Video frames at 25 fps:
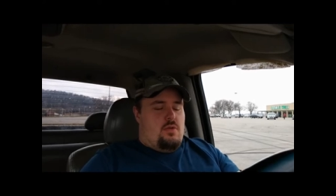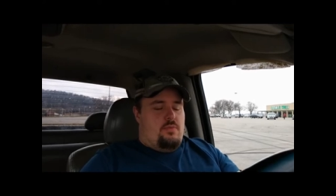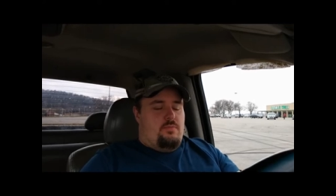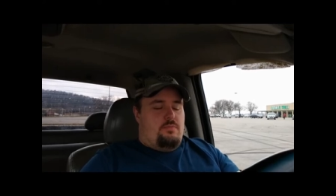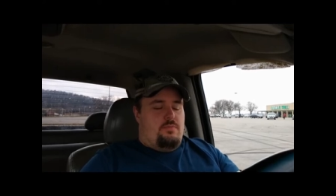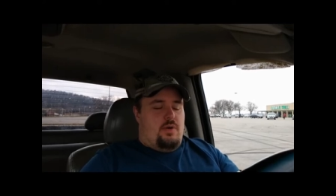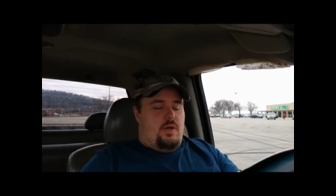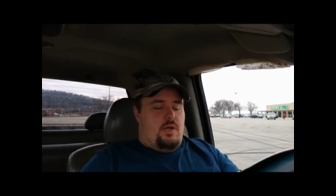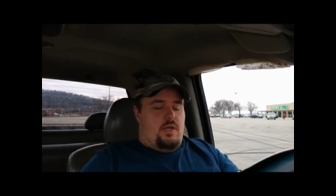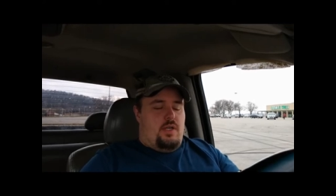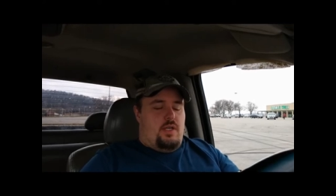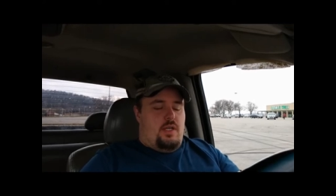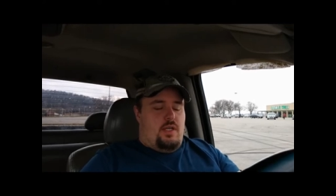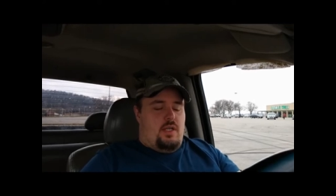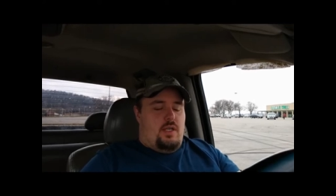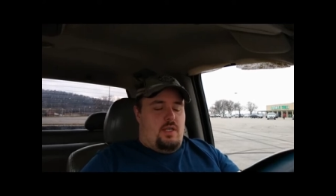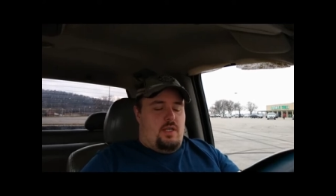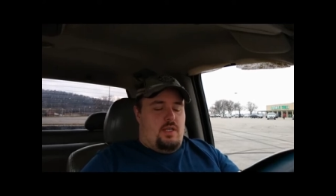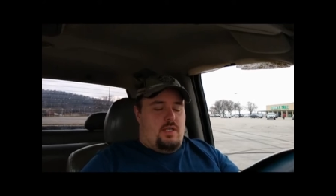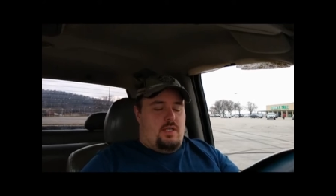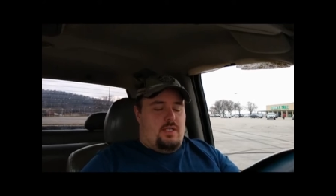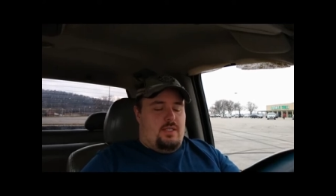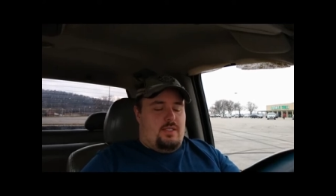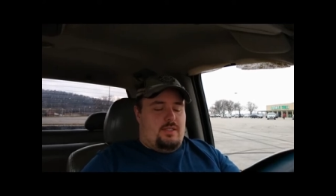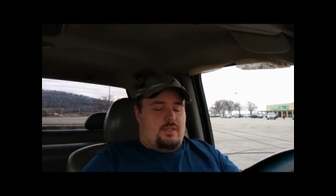But
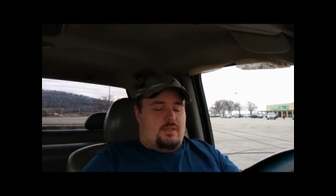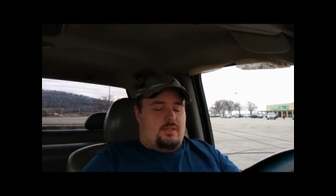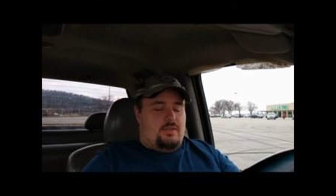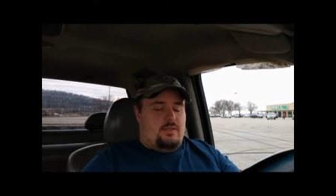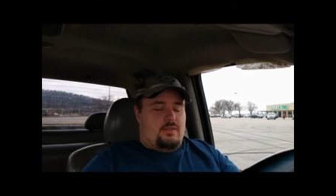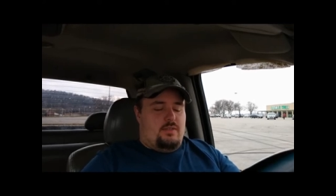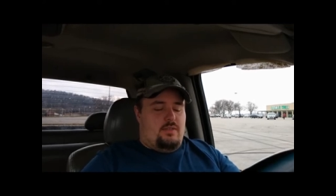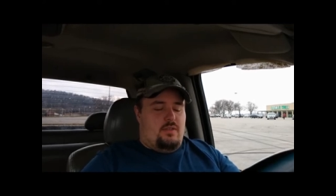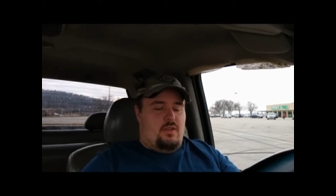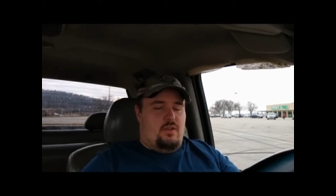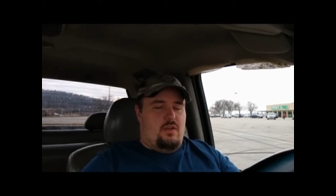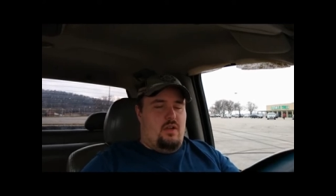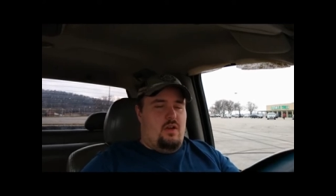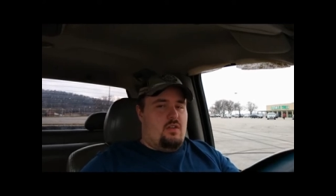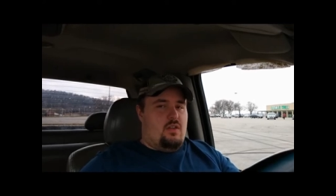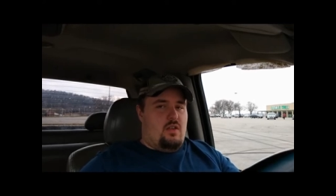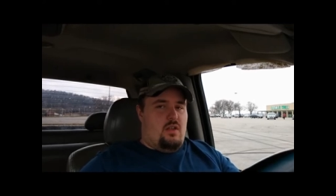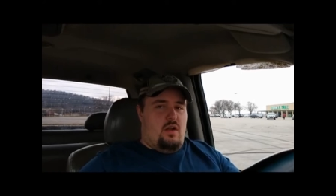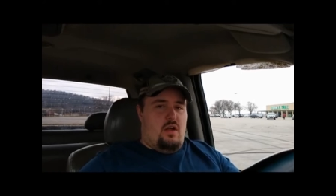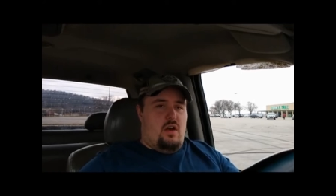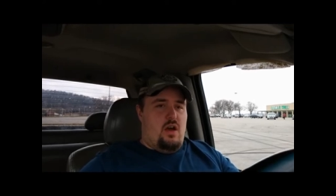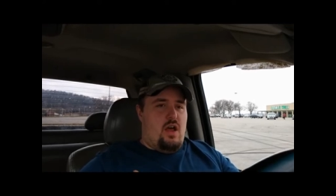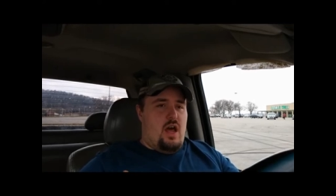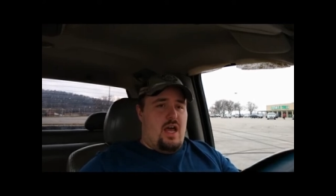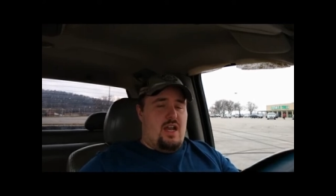they're not that
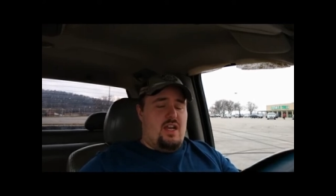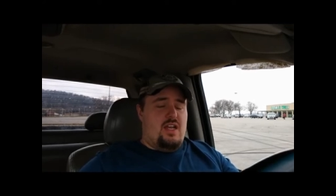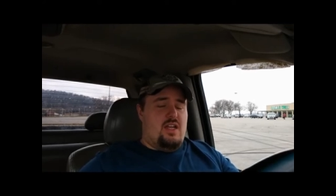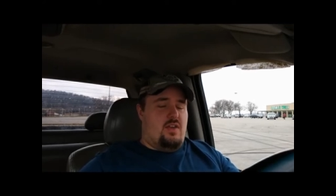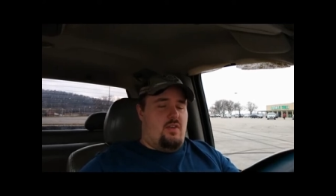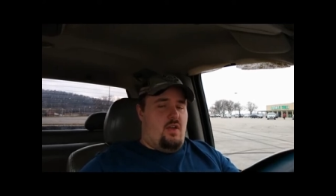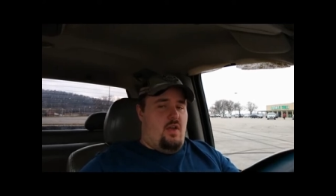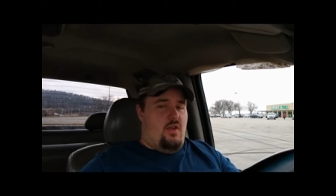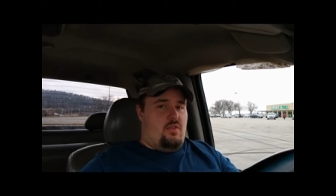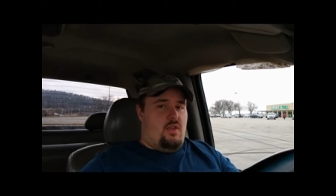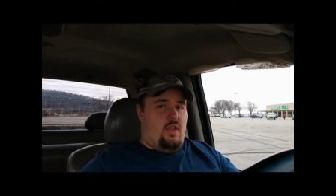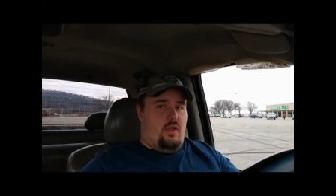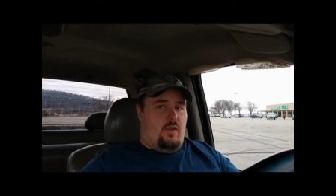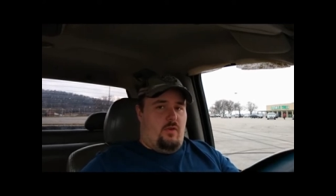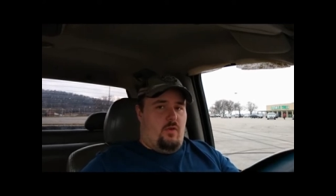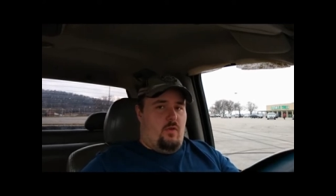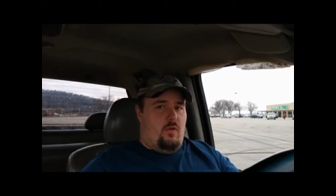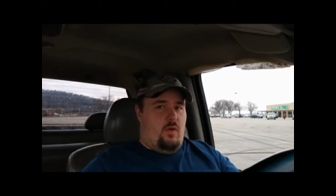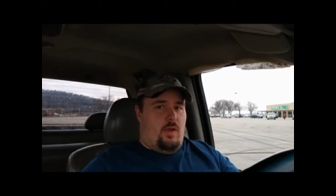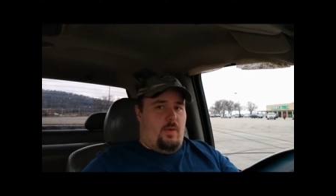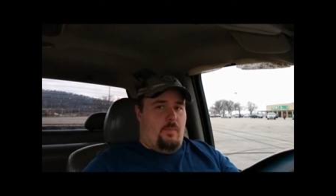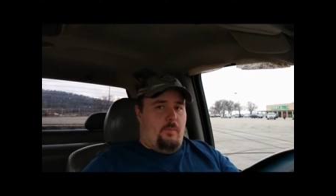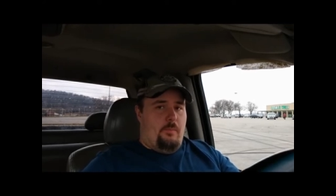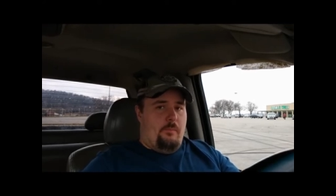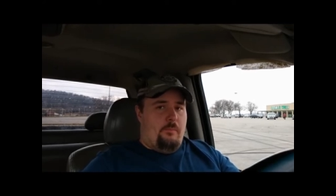hot. I didn't even have to take a
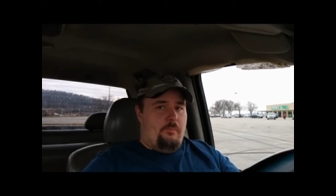drink